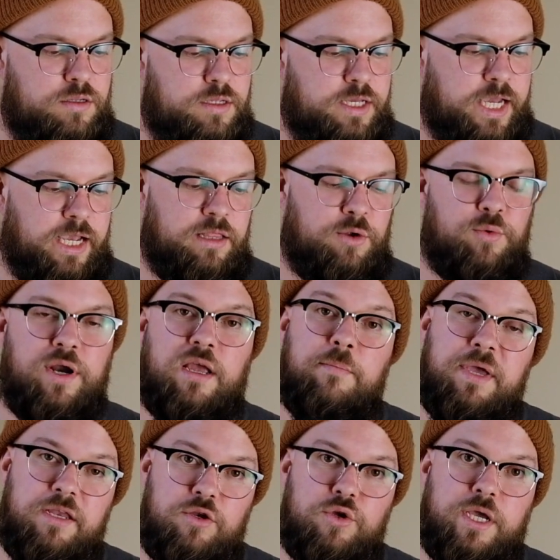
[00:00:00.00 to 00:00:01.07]
highly
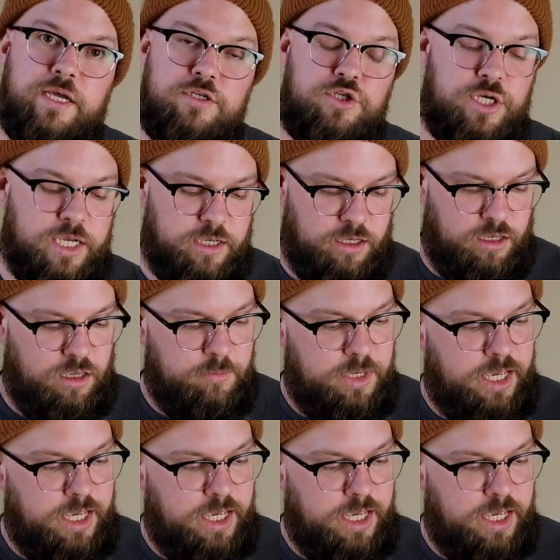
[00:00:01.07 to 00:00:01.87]
recommend you guys checking him